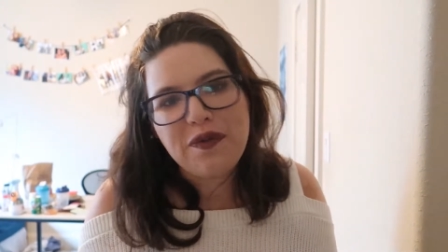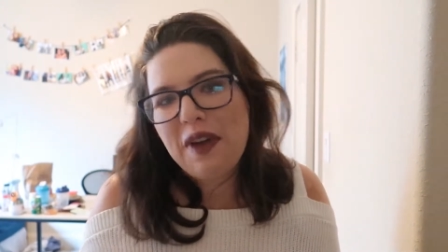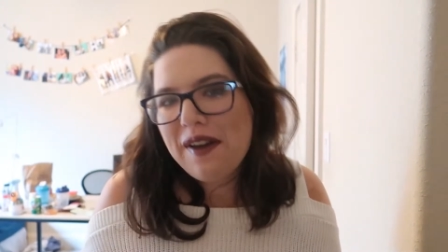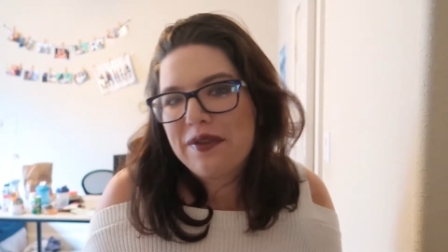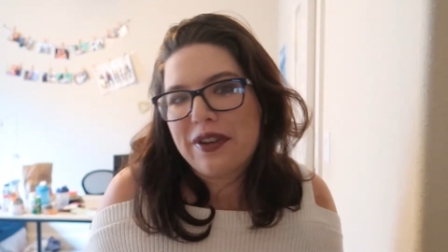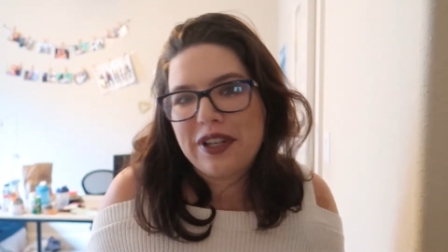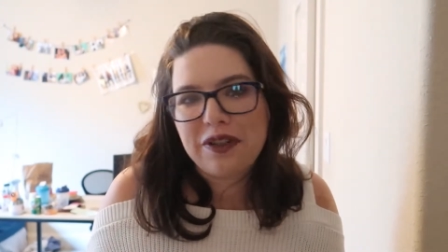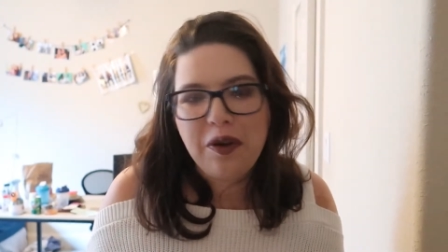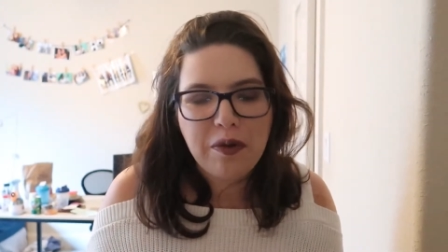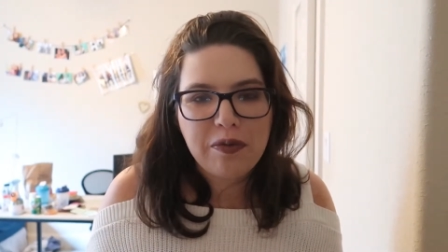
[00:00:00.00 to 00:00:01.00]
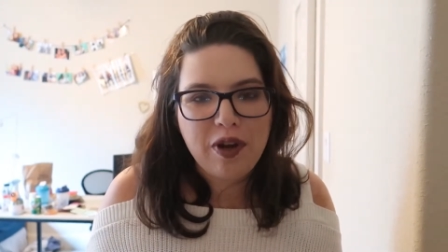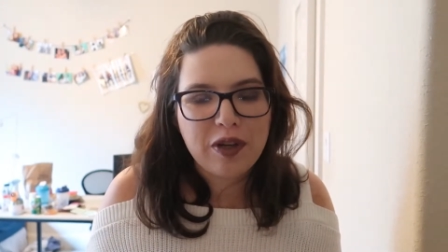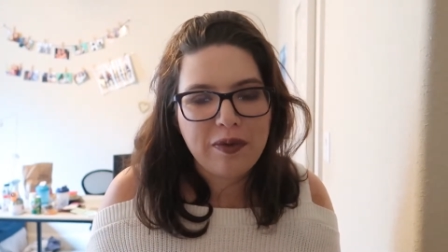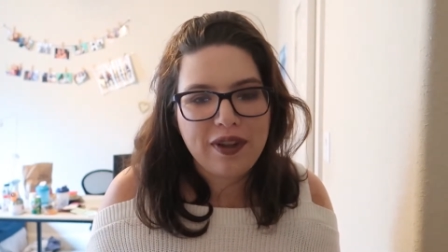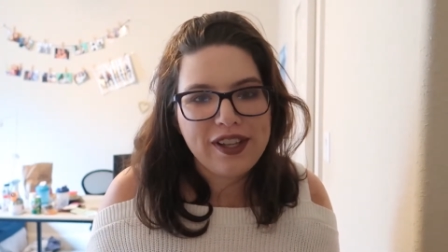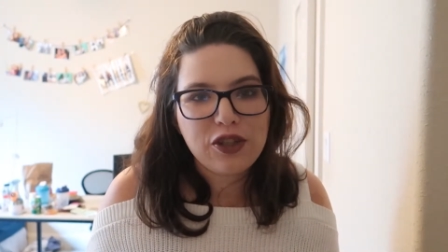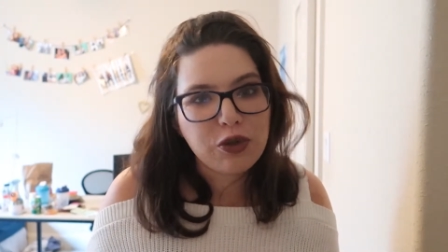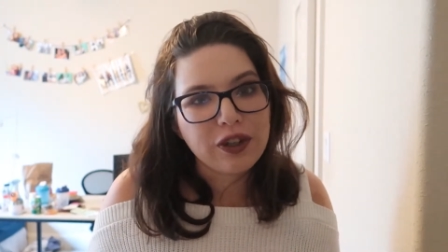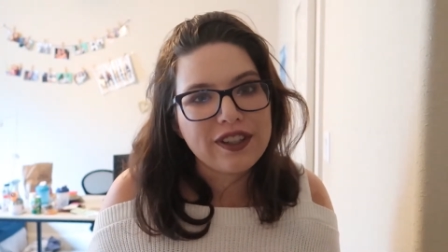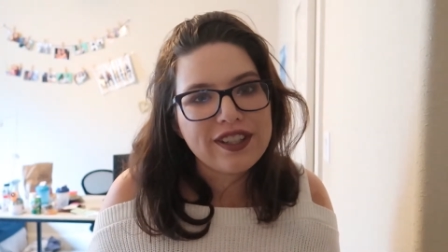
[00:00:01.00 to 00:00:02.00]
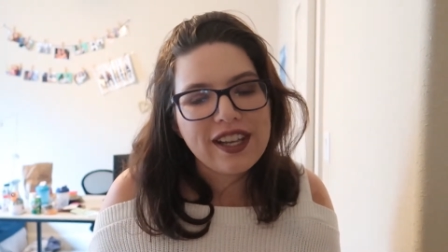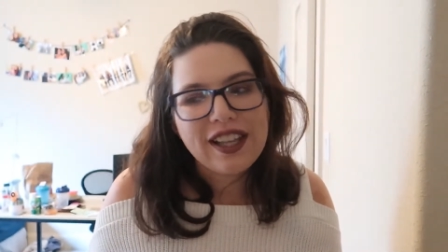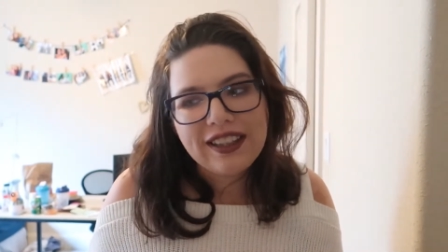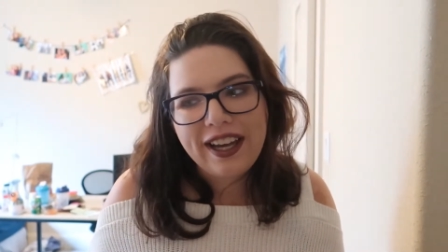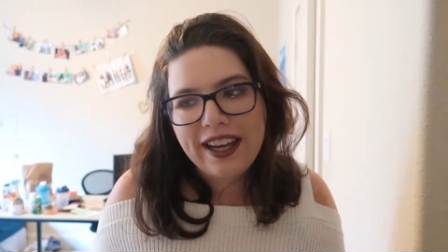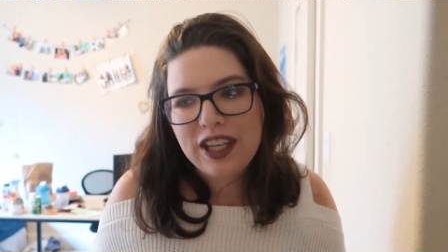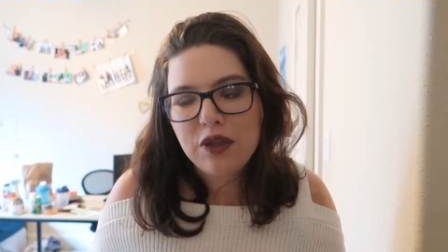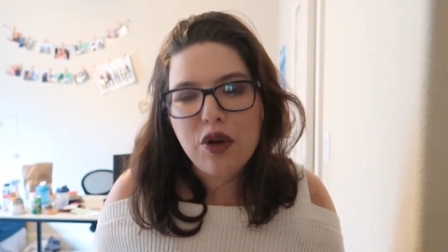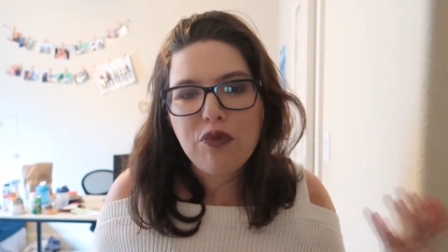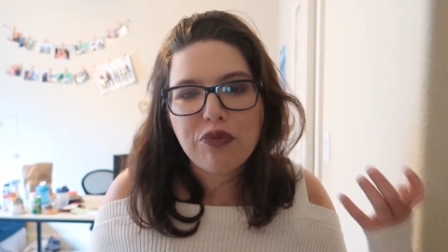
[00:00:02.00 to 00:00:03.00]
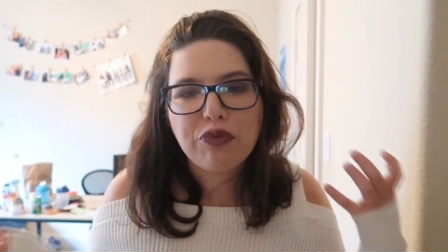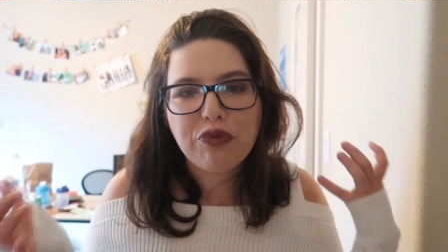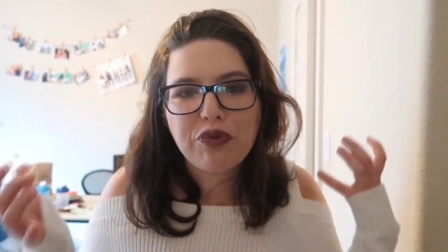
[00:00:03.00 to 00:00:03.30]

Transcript: you have read it, you know what I'm talking about. That's Tris. Like, you don't